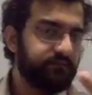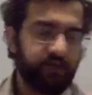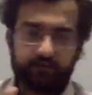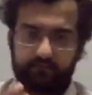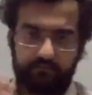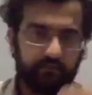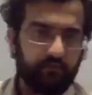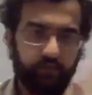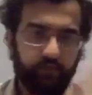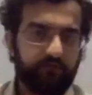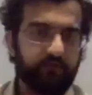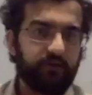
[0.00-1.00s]
but
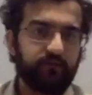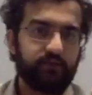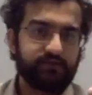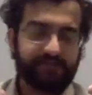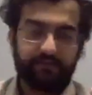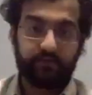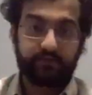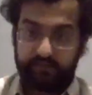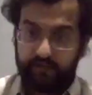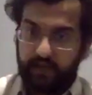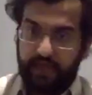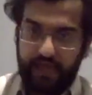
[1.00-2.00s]
whatever it was that was